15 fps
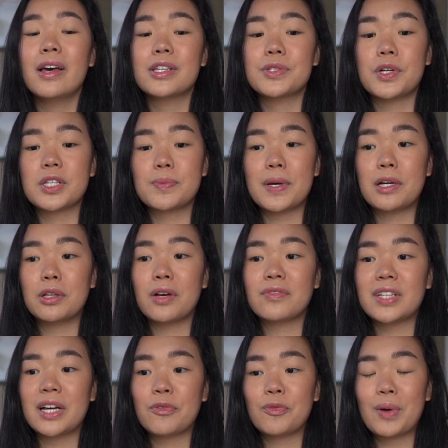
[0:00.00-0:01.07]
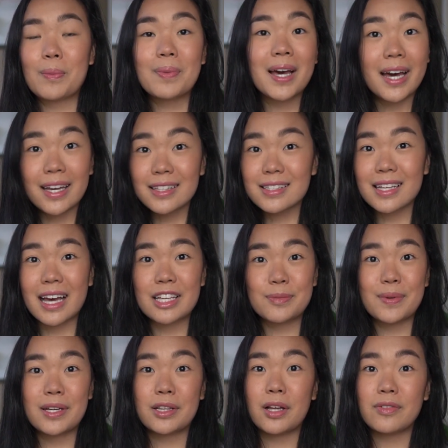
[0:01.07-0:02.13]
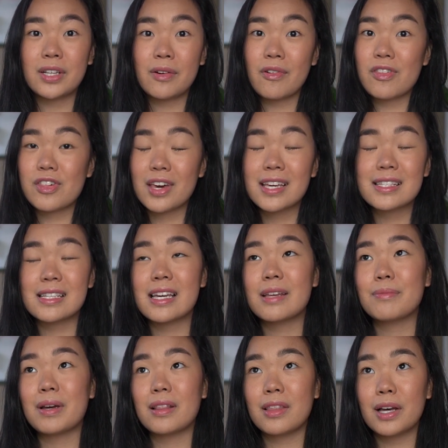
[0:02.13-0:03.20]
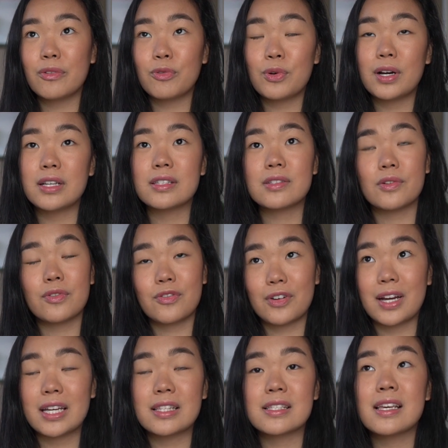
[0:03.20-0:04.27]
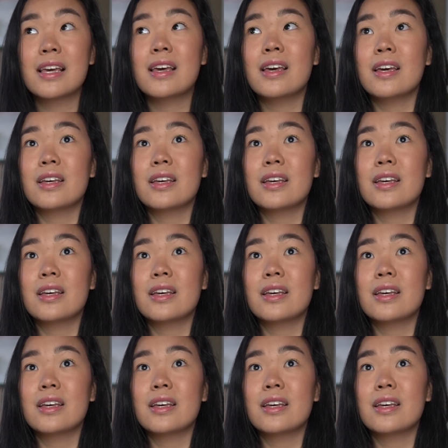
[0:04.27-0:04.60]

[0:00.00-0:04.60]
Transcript: So I spend a lot of time with my pets. I spend a lot of time with Jason, my loved ones or friends.